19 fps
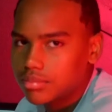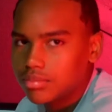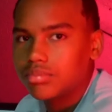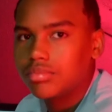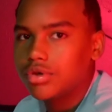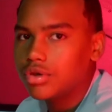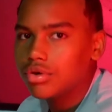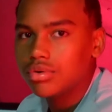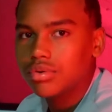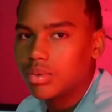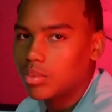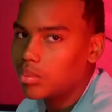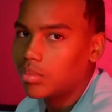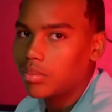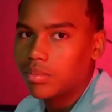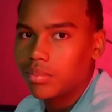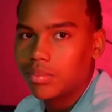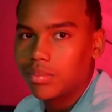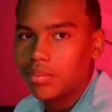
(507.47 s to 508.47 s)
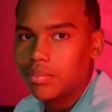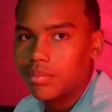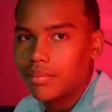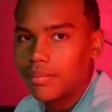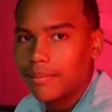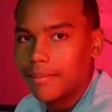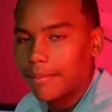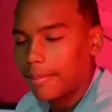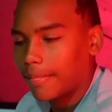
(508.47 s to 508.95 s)
do you mean by
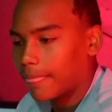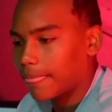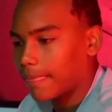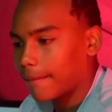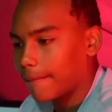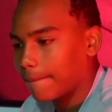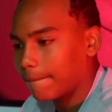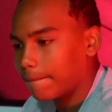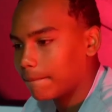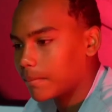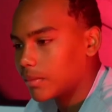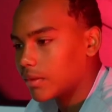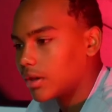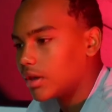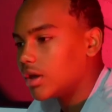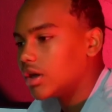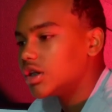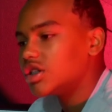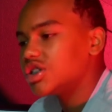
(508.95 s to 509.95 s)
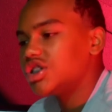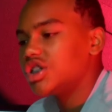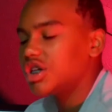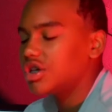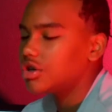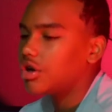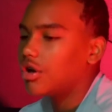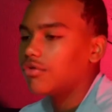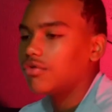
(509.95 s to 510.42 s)
shutting off your block?
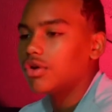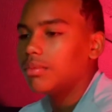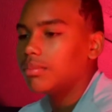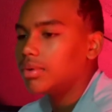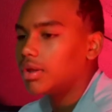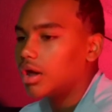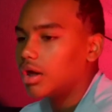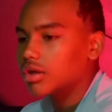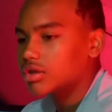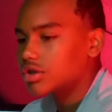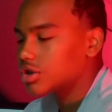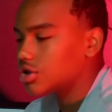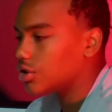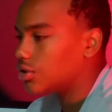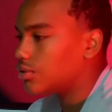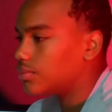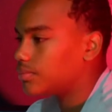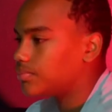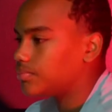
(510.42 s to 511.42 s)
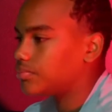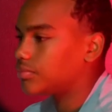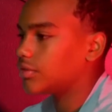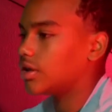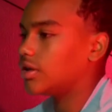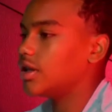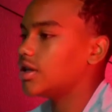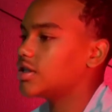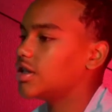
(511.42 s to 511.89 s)
Shutting off your block. So
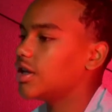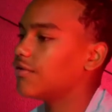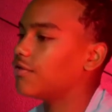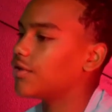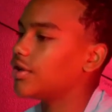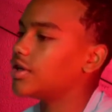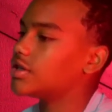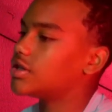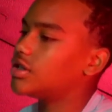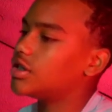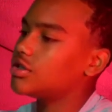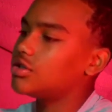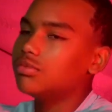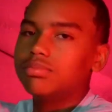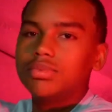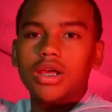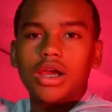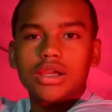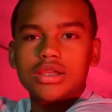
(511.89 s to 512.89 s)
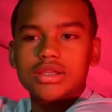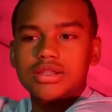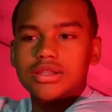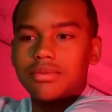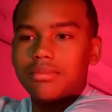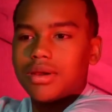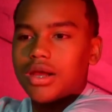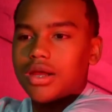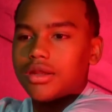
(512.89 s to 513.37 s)
let's say, for instance, you blocking
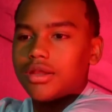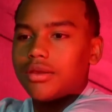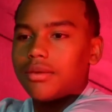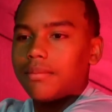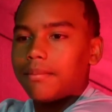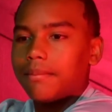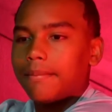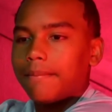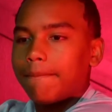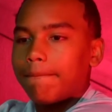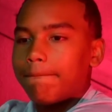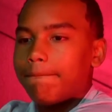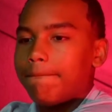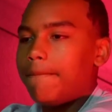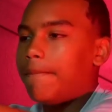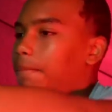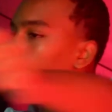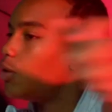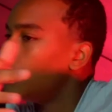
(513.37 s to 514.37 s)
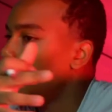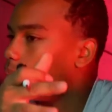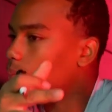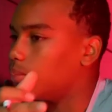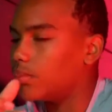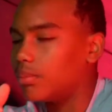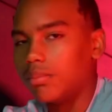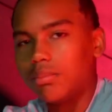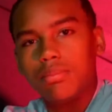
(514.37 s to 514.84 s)
somebody. Boom.
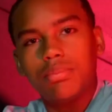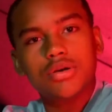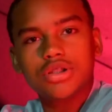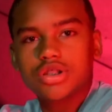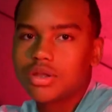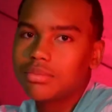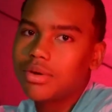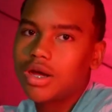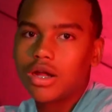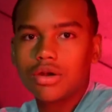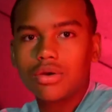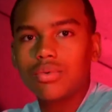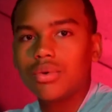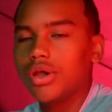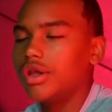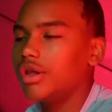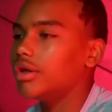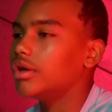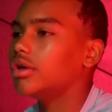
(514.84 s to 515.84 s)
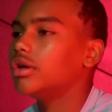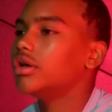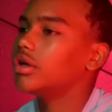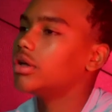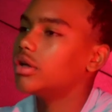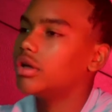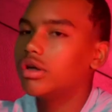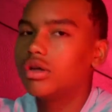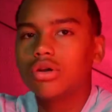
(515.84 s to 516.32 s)
Push them out of the way.
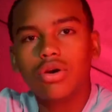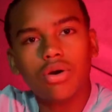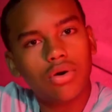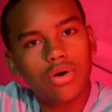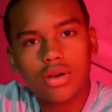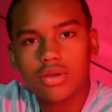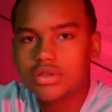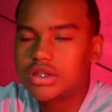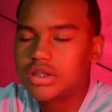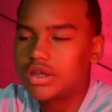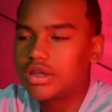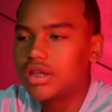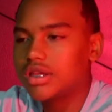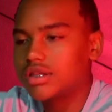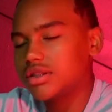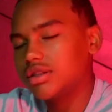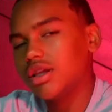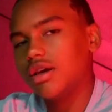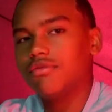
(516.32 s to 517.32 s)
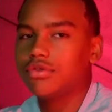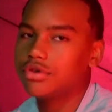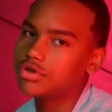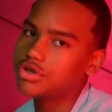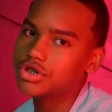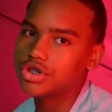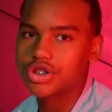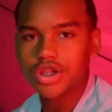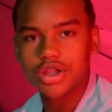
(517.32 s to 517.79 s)
Going up to the next level, you
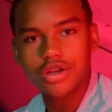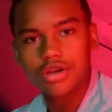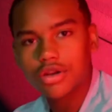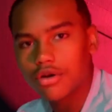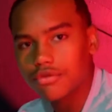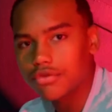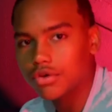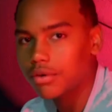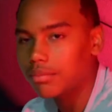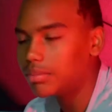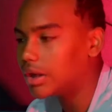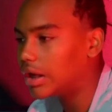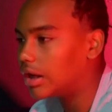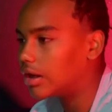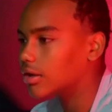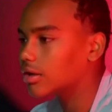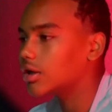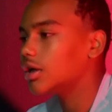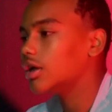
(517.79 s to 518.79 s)
just shut it off your block.